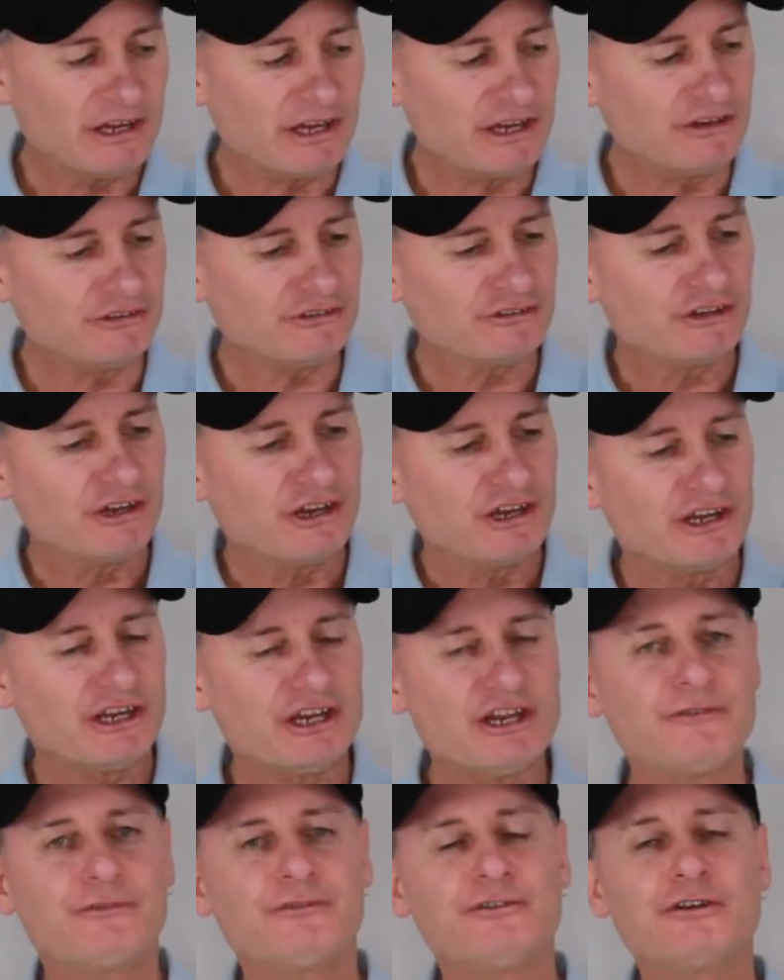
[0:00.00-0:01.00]
is
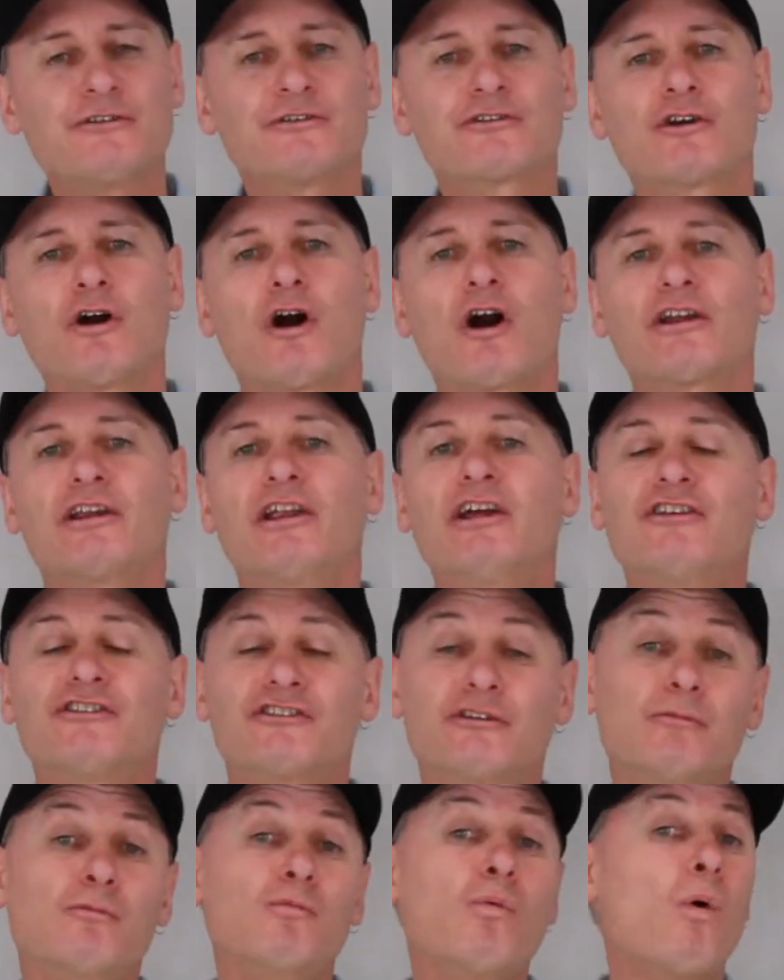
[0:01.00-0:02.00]
if you've got
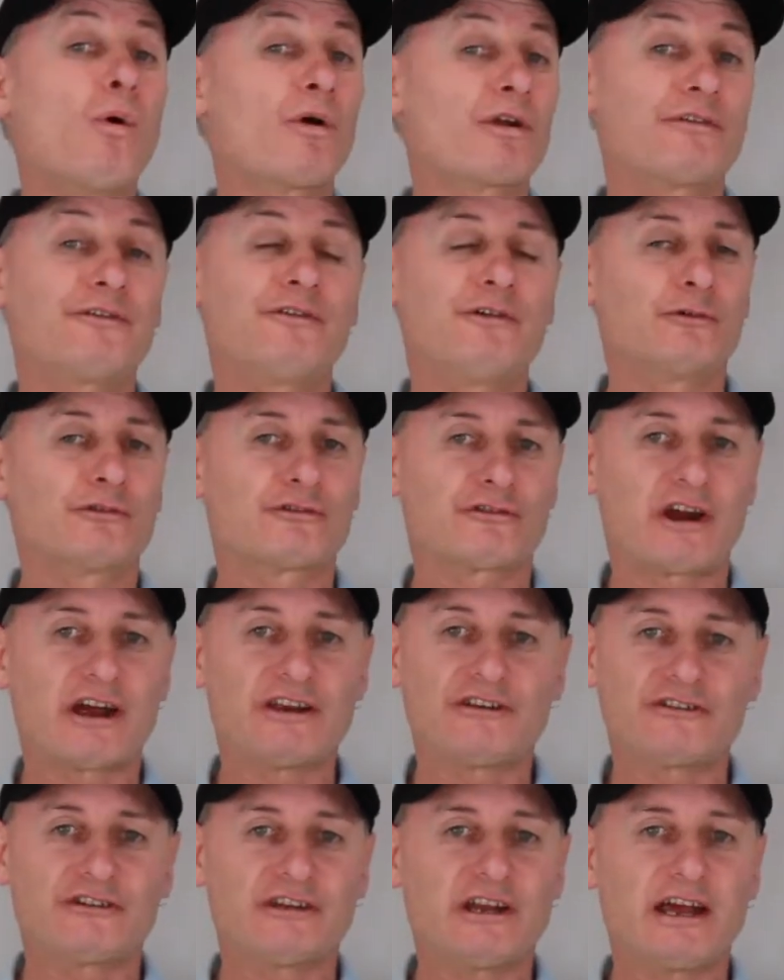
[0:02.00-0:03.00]
some water
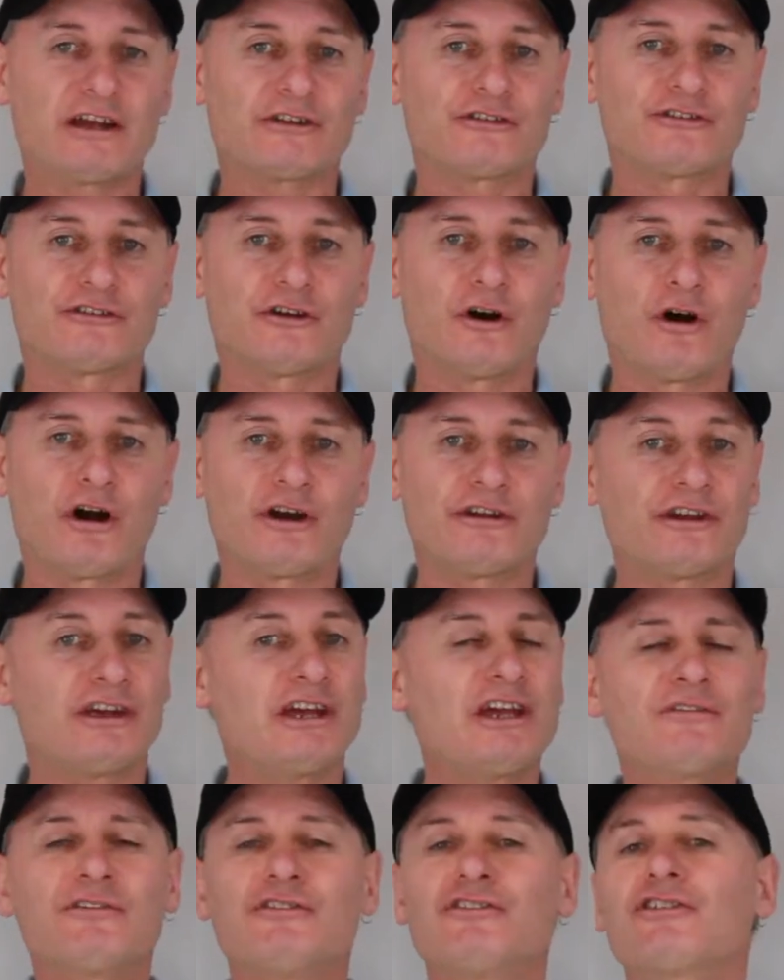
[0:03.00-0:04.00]
filtration
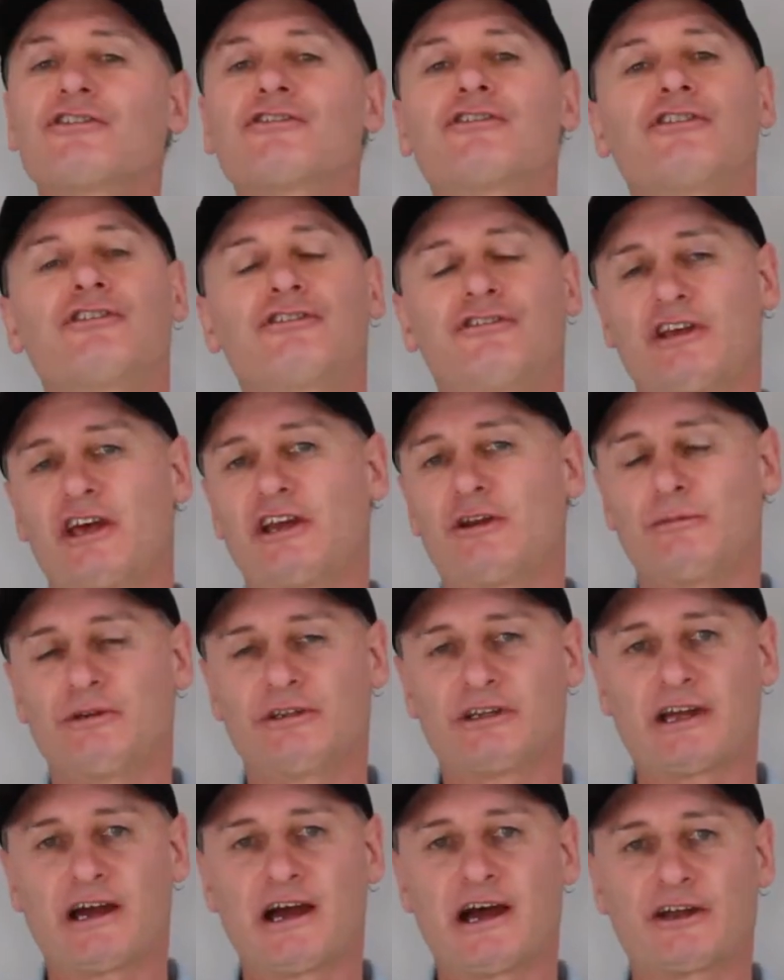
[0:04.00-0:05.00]
outside, even just a
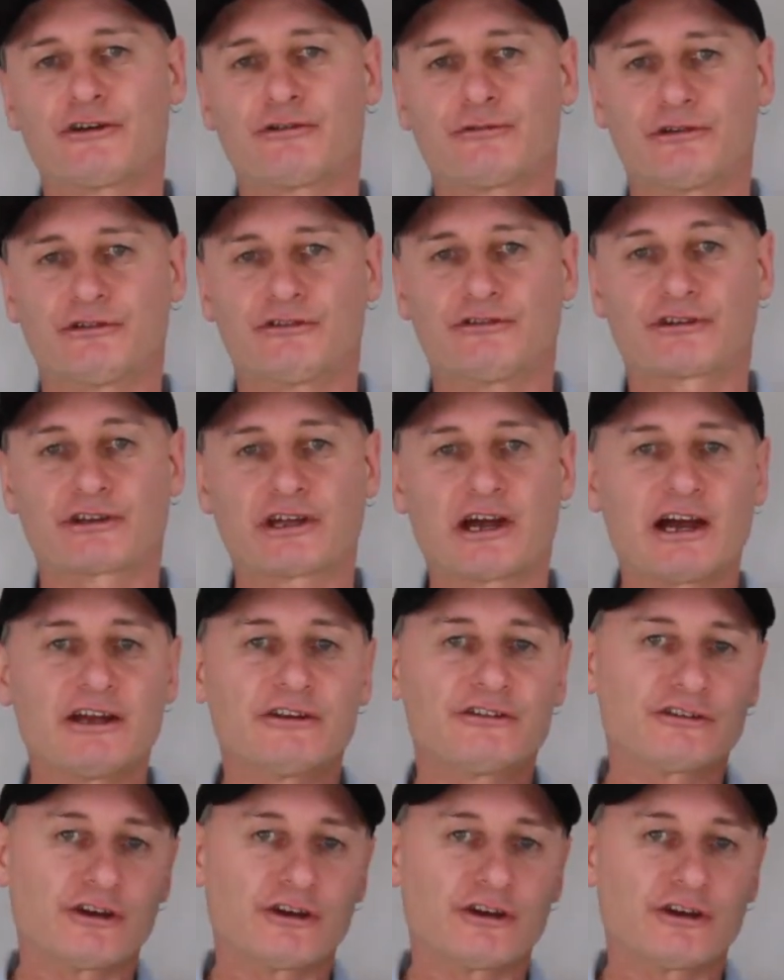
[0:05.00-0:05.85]
sediment cartridge, okay?